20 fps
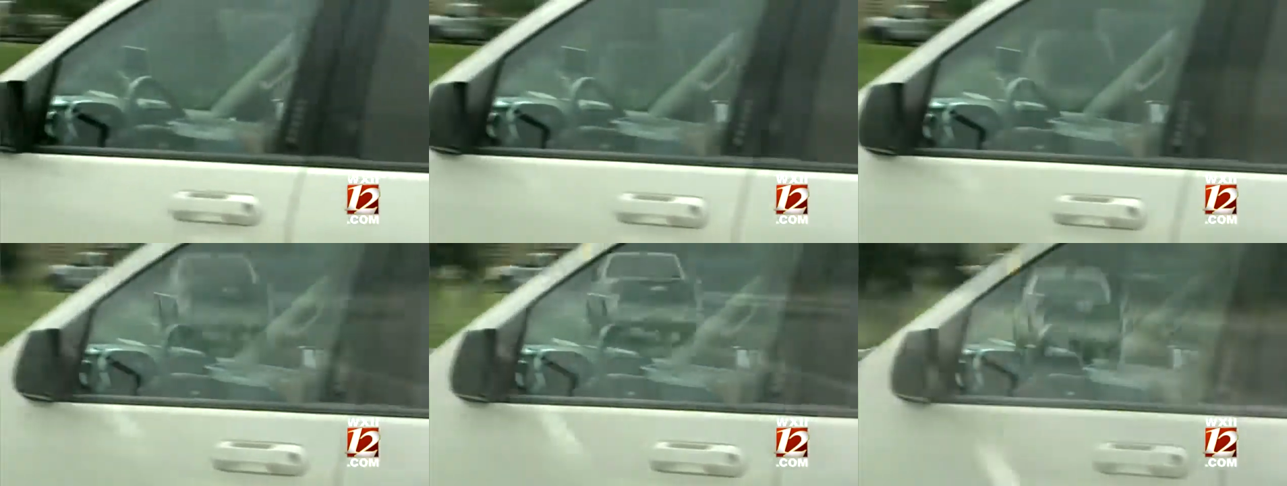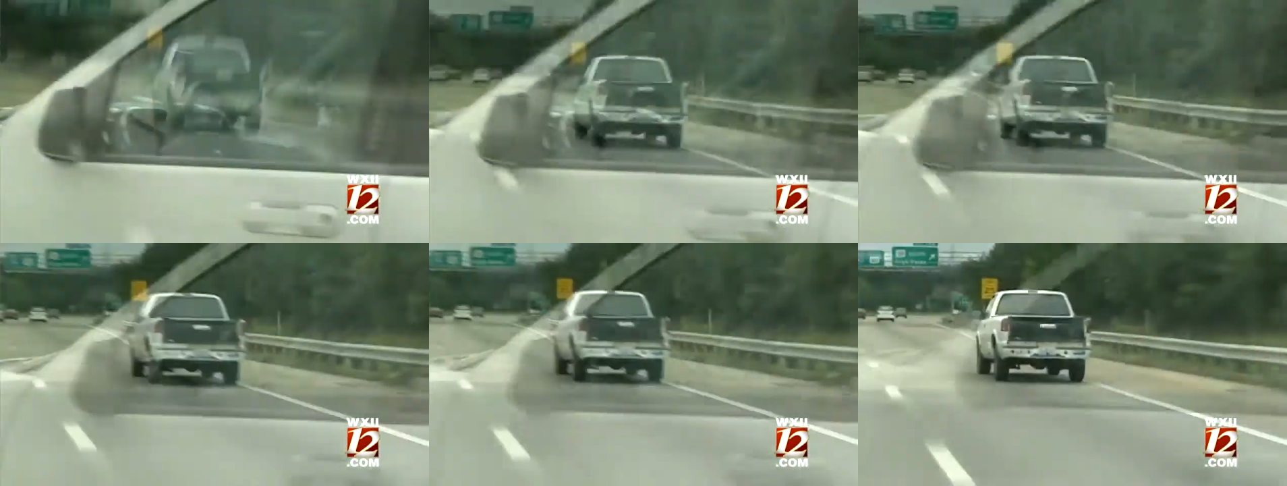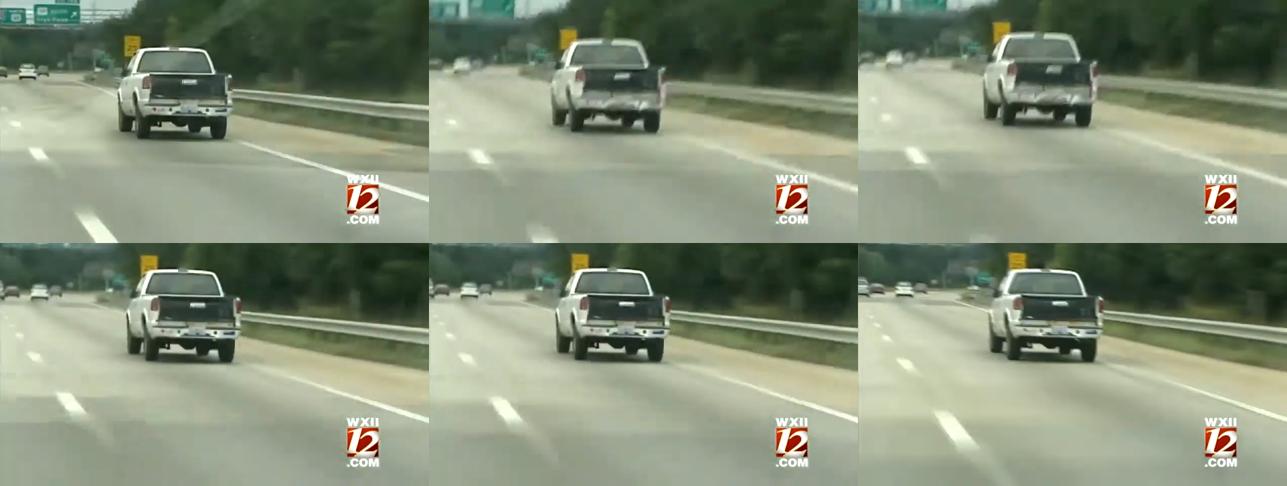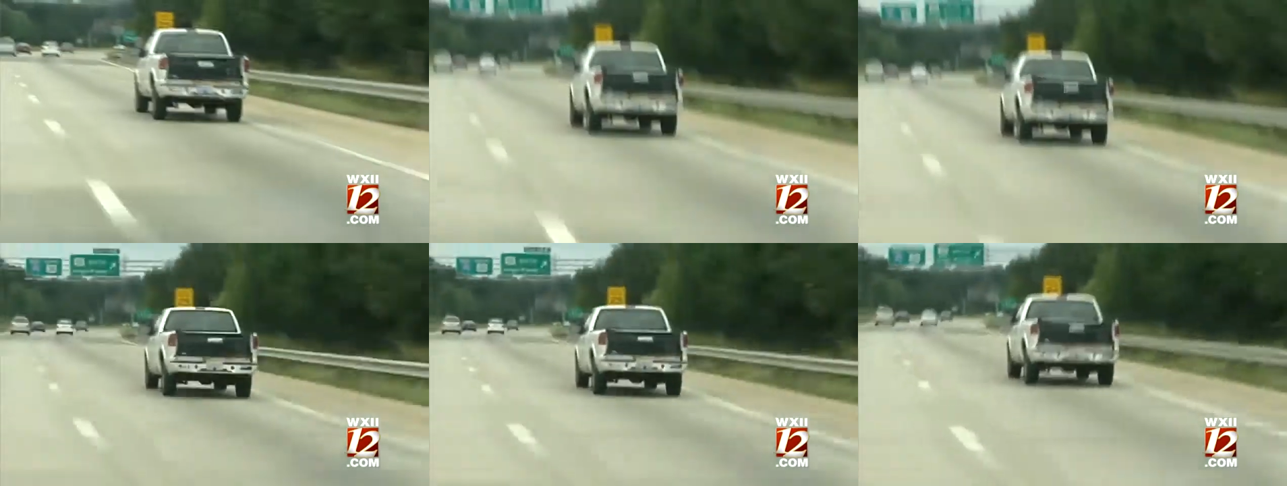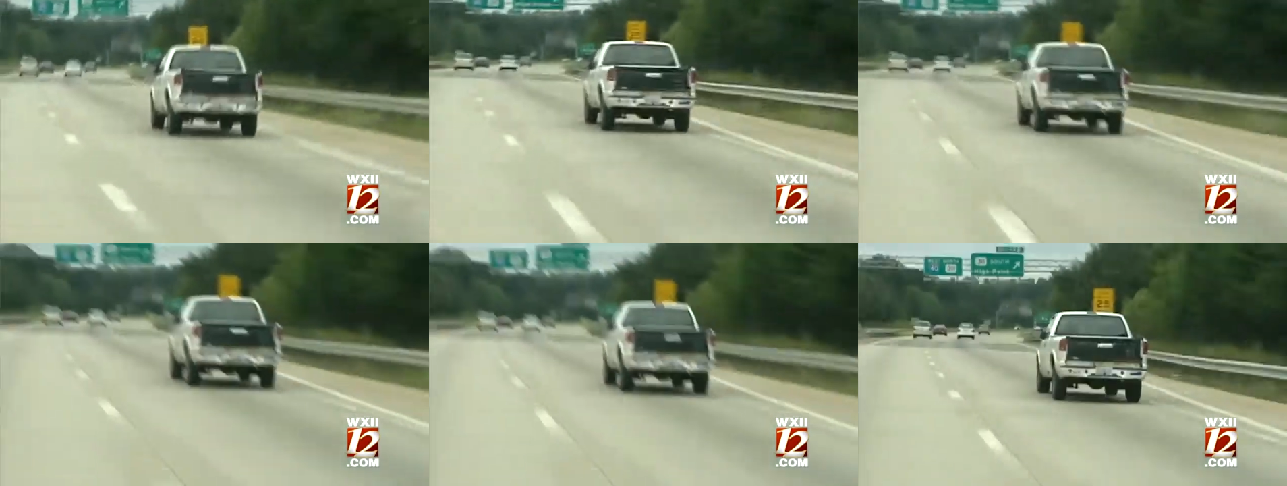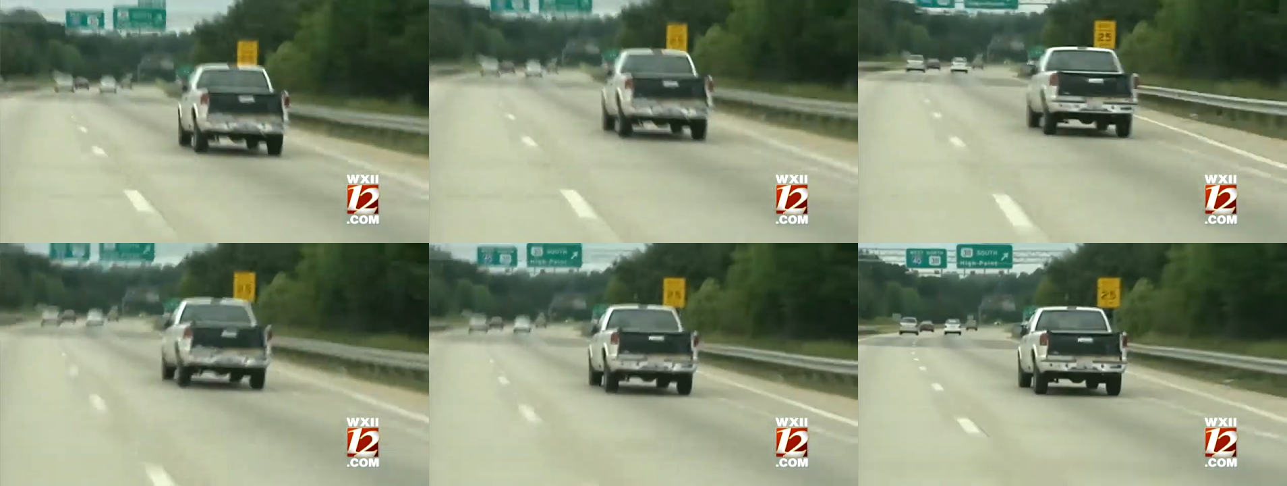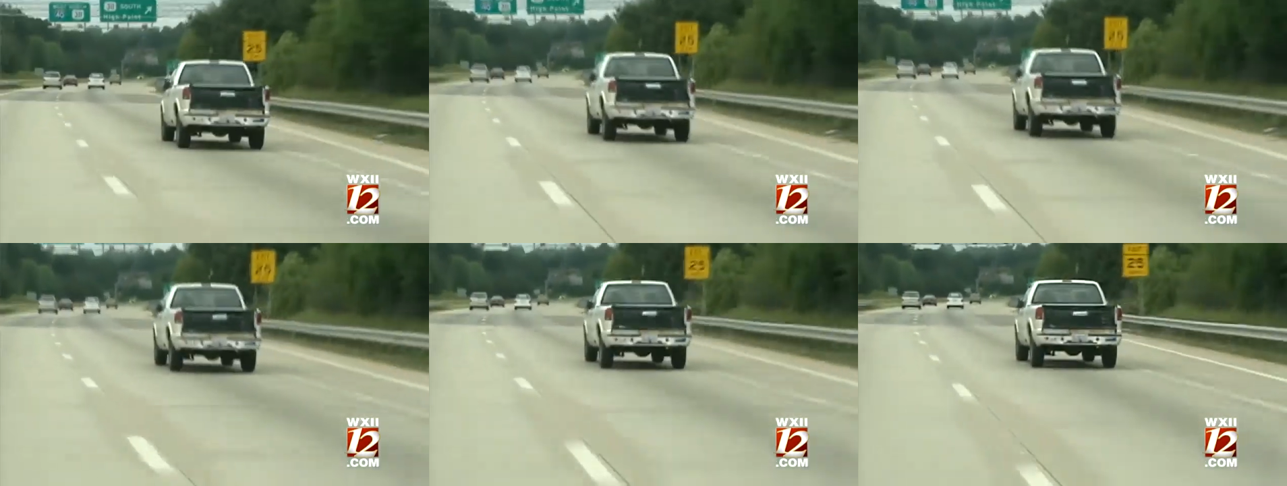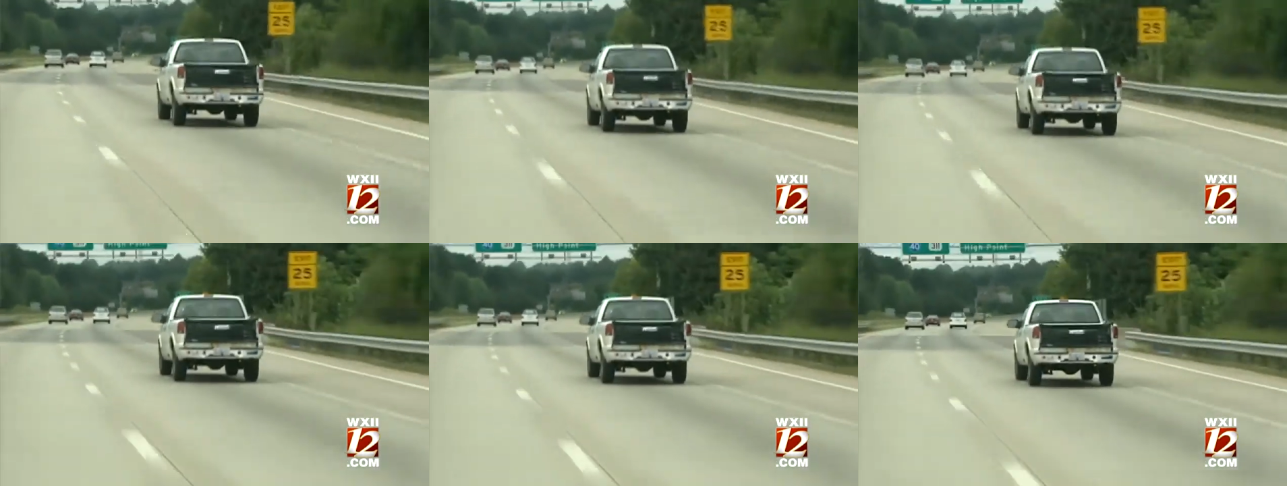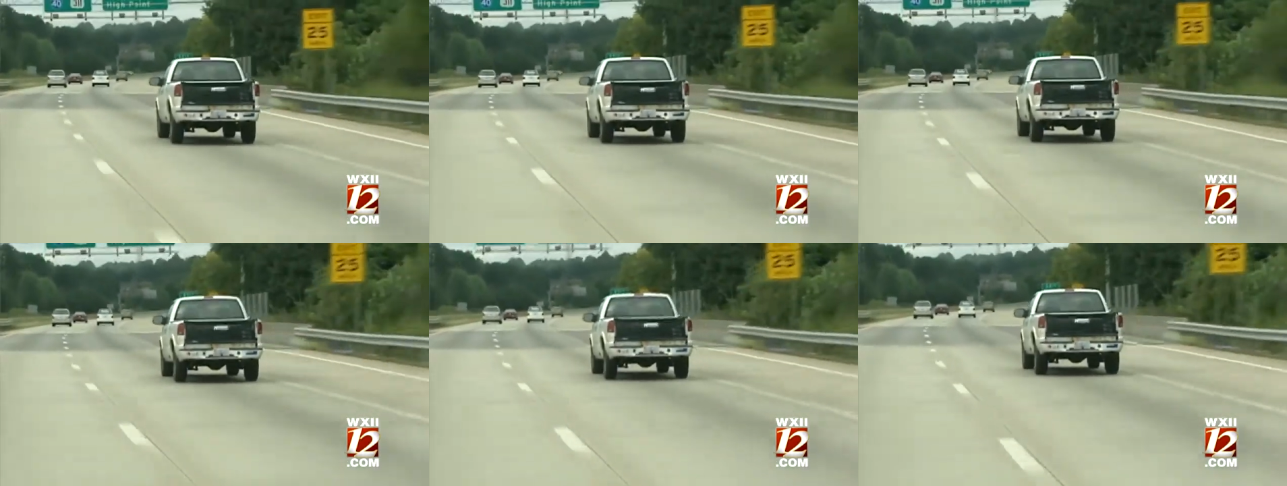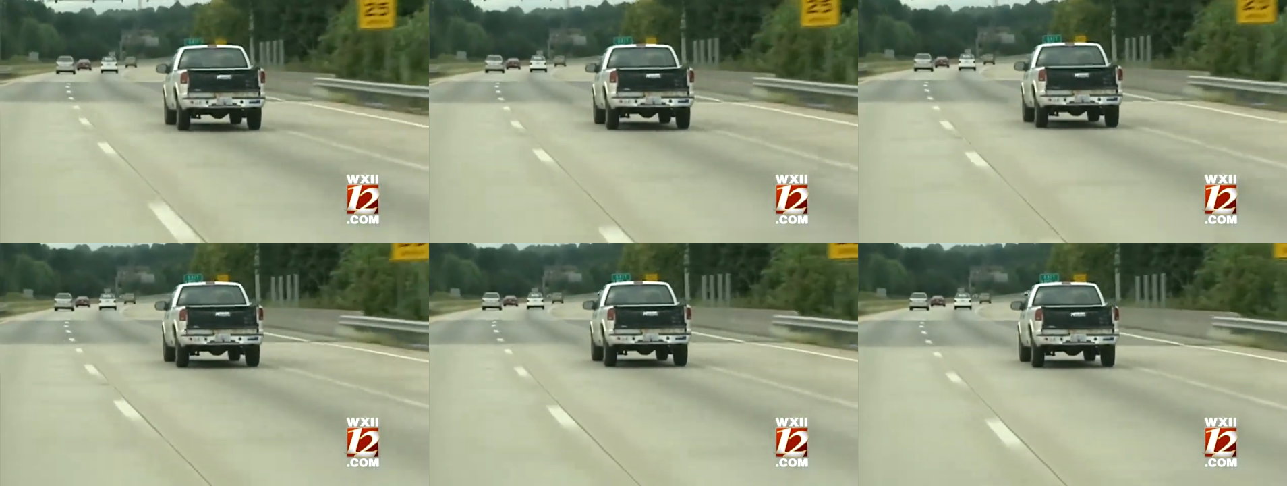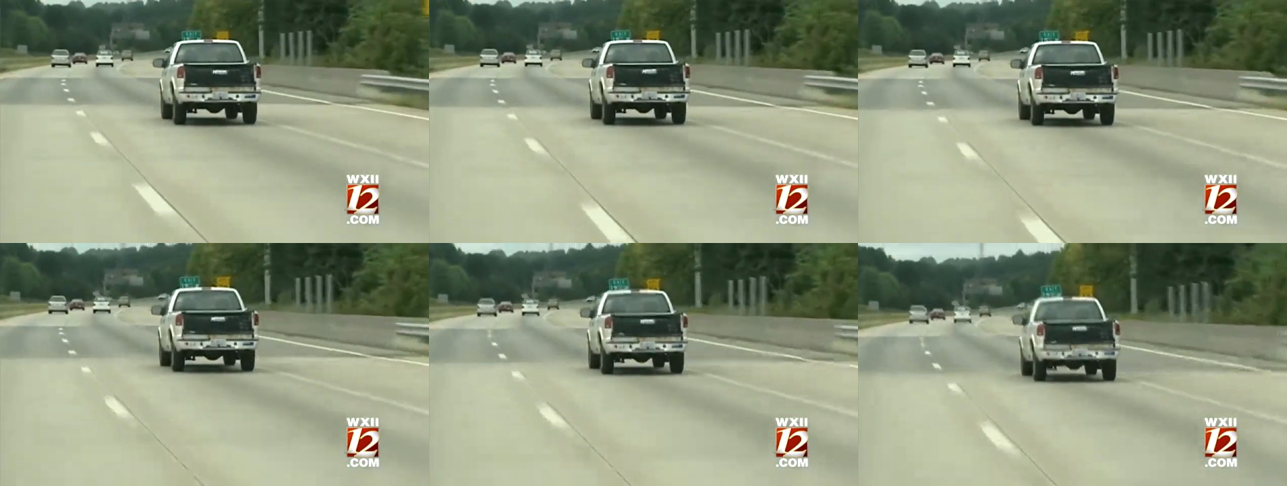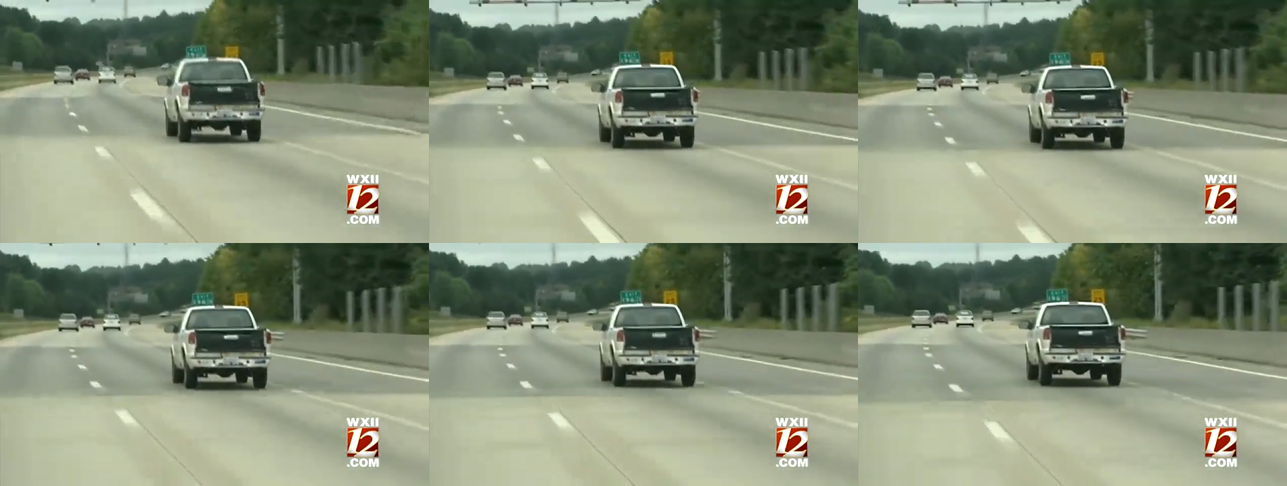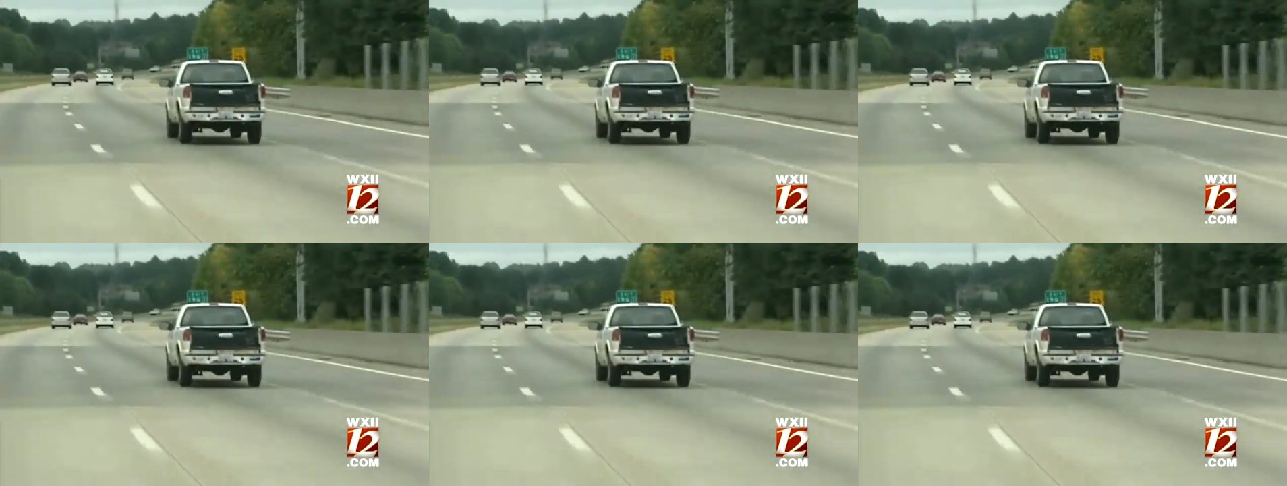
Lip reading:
No face is visible, so there are no lips to read.